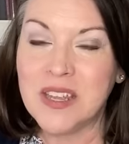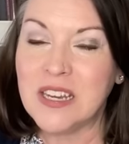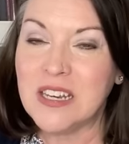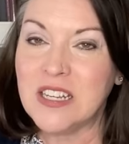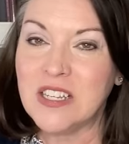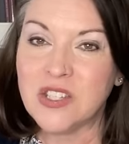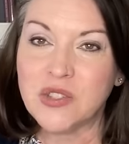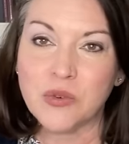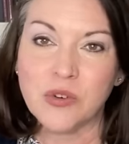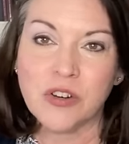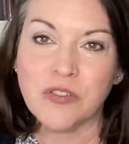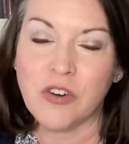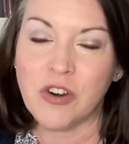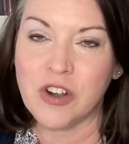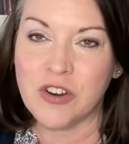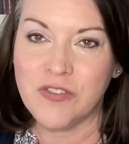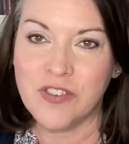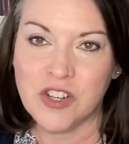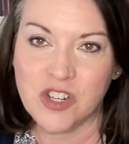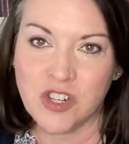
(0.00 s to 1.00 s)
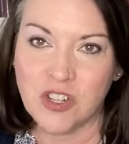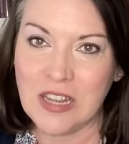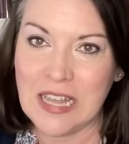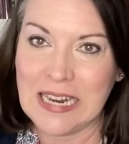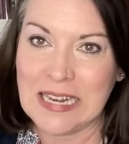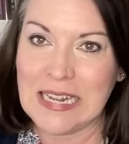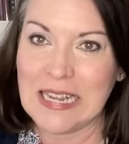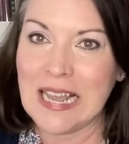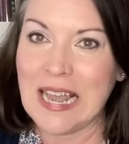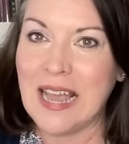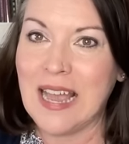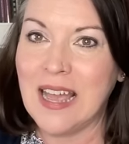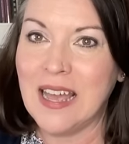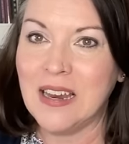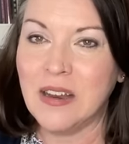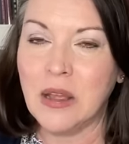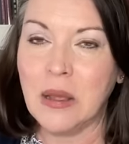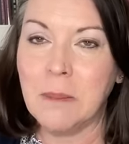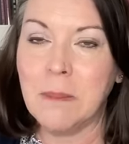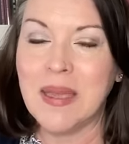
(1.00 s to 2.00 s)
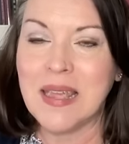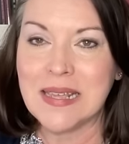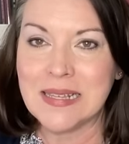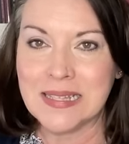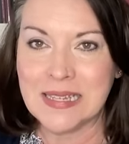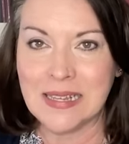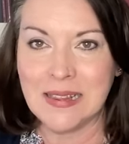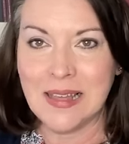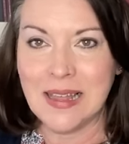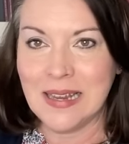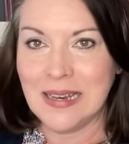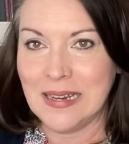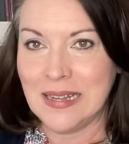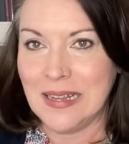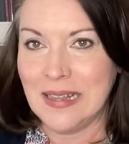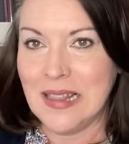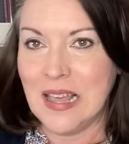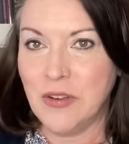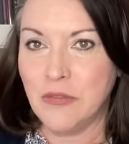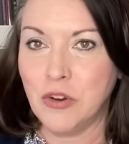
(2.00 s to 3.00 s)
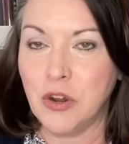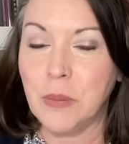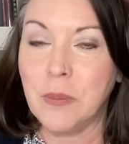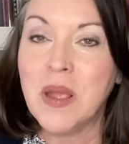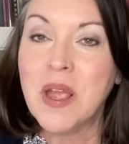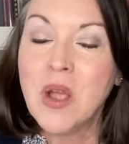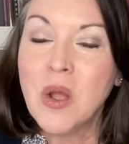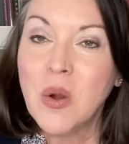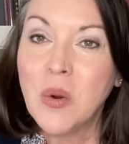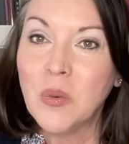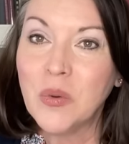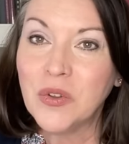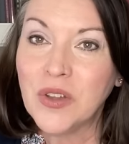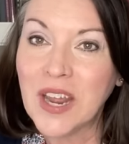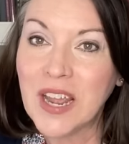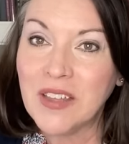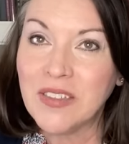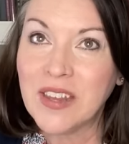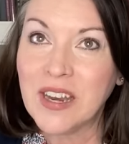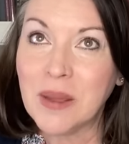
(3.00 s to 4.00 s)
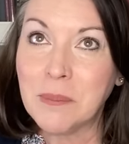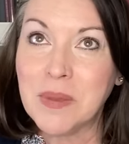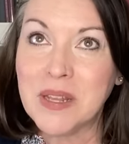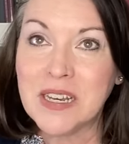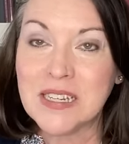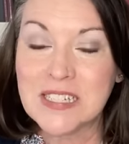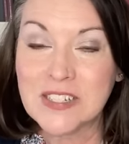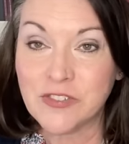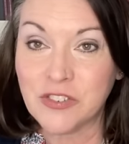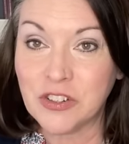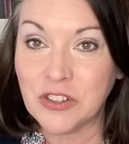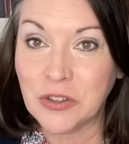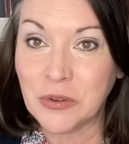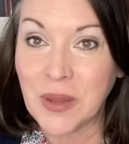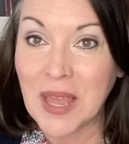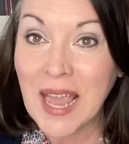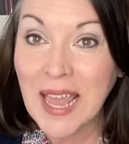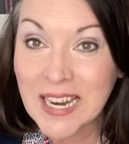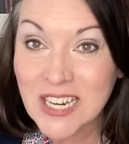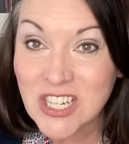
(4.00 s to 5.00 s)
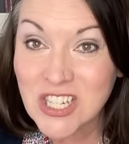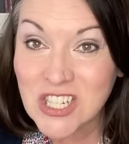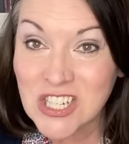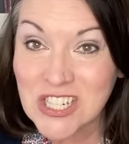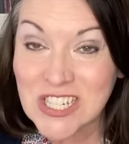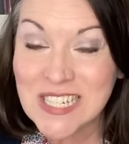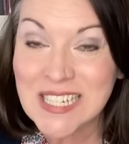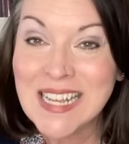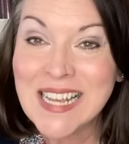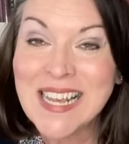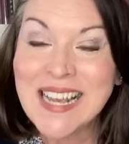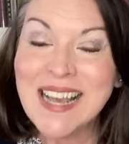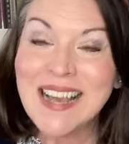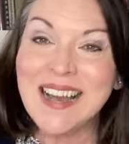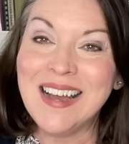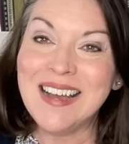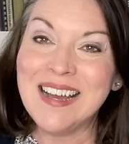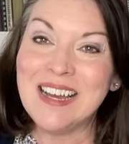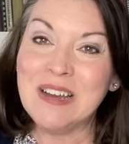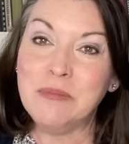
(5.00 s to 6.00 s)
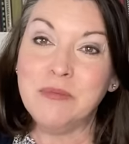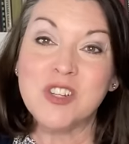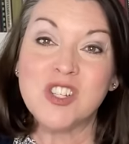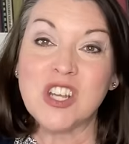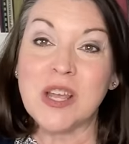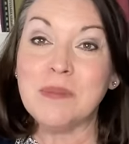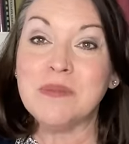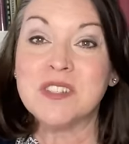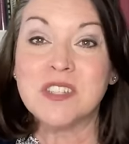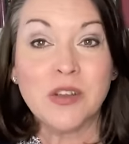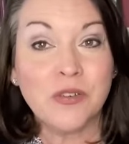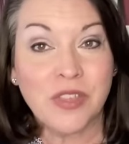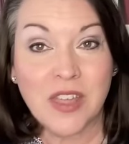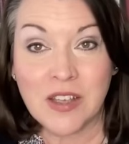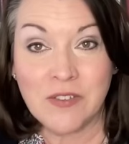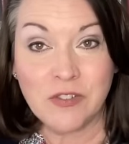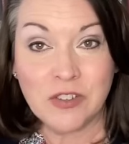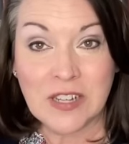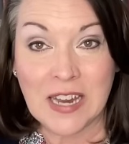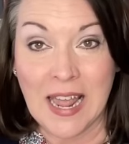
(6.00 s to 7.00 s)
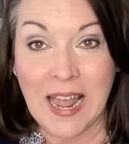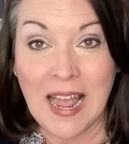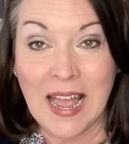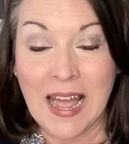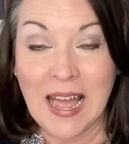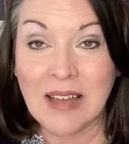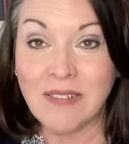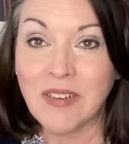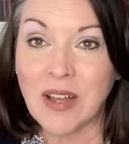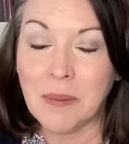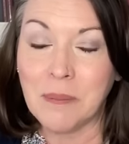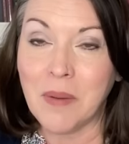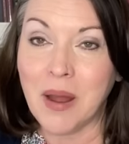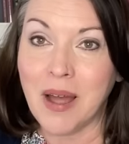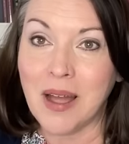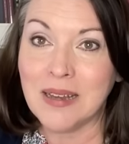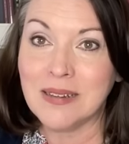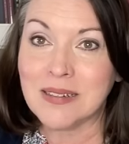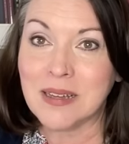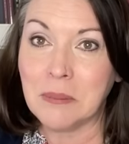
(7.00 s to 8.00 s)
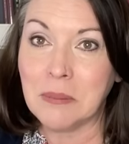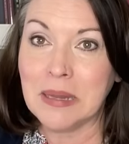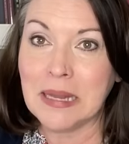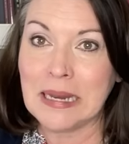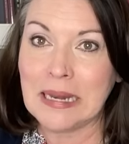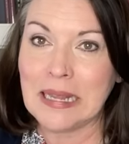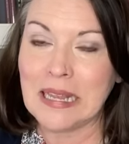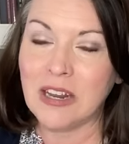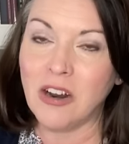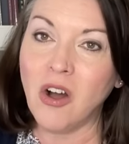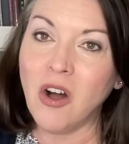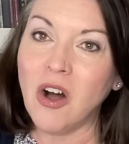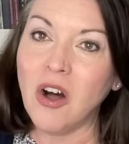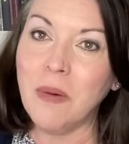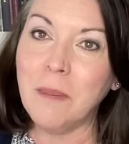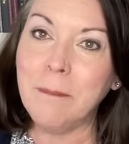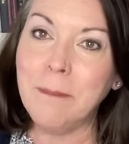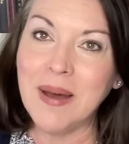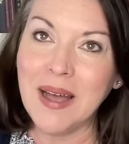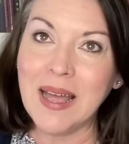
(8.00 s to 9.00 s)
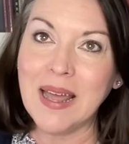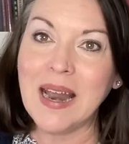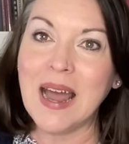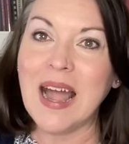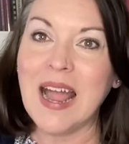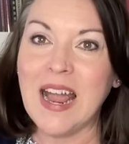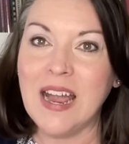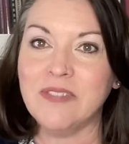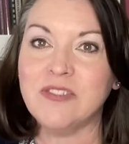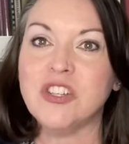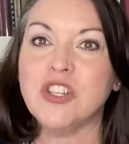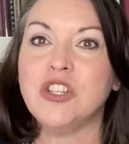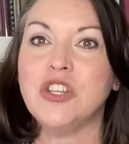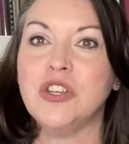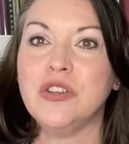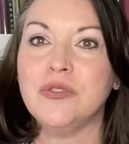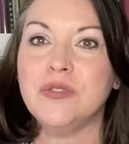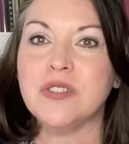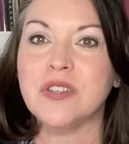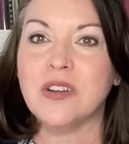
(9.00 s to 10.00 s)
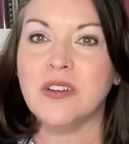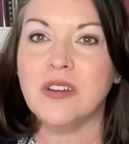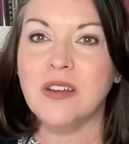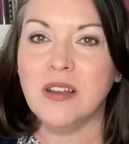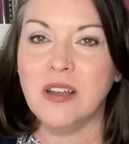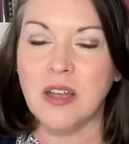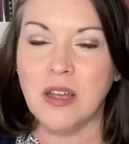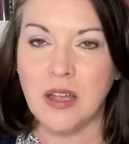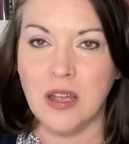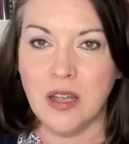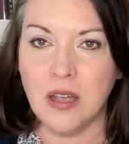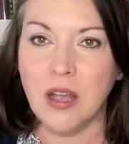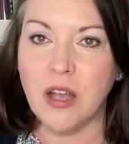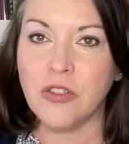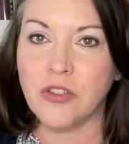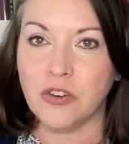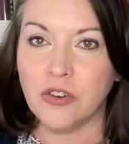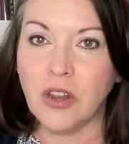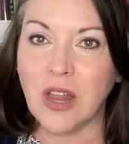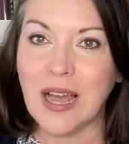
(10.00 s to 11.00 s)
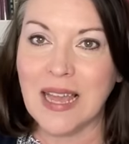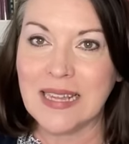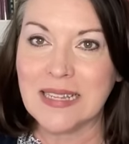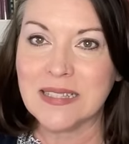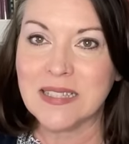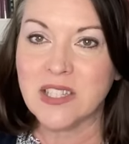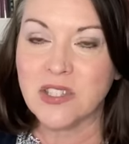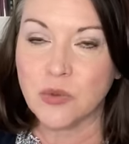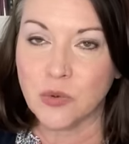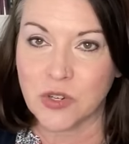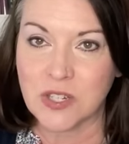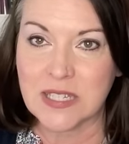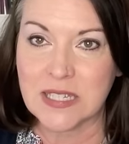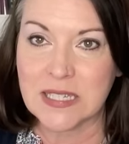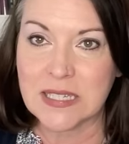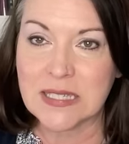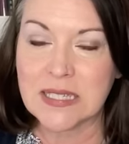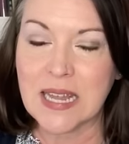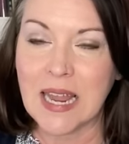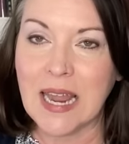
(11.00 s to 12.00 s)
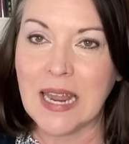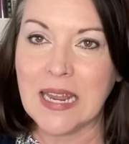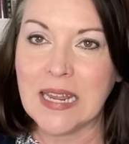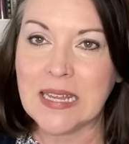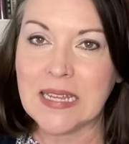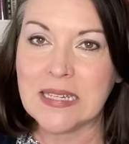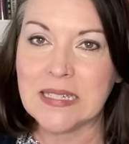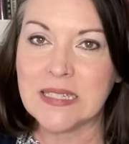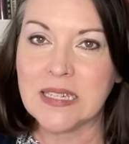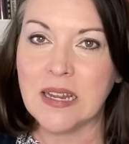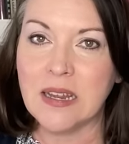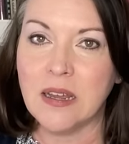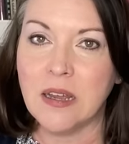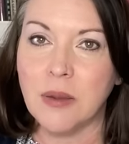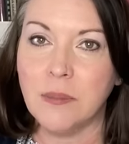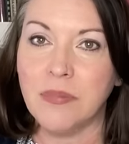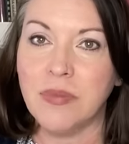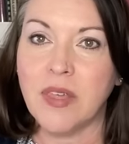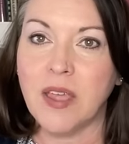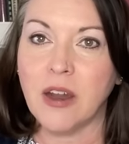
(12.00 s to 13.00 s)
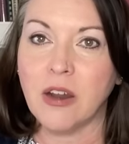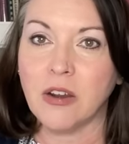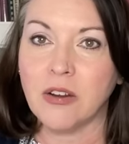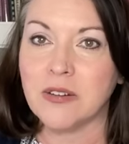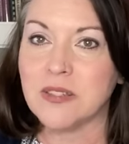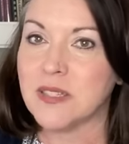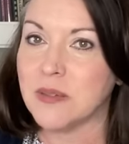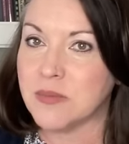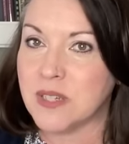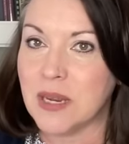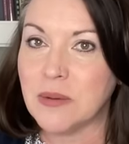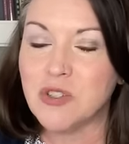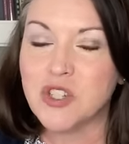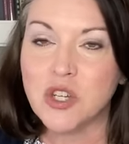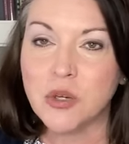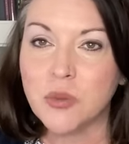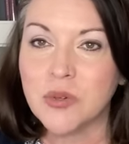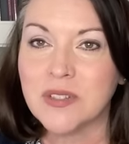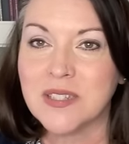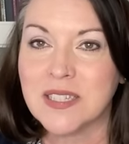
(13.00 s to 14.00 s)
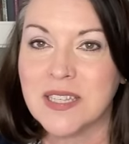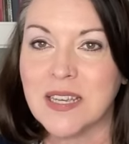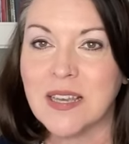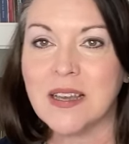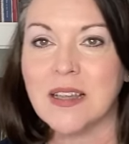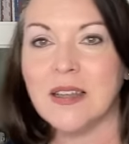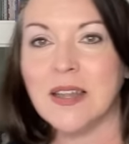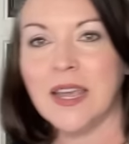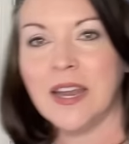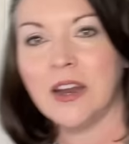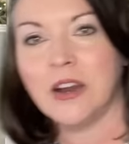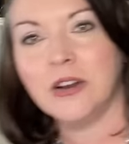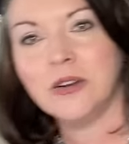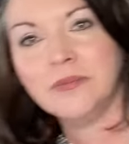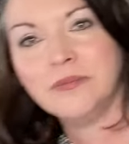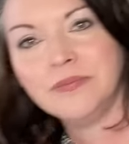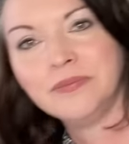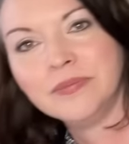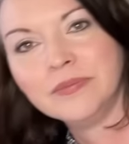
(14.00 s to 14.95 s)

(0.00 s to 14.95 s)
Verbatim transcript: any sort of artificial lighting. I had amazing lighting in that room. Well, now that I'm in a different location, um, which I'm so thankful to have, I'm not complaining at all, but I have to use uh, other light sources. And um, there, sometimes you will see a glare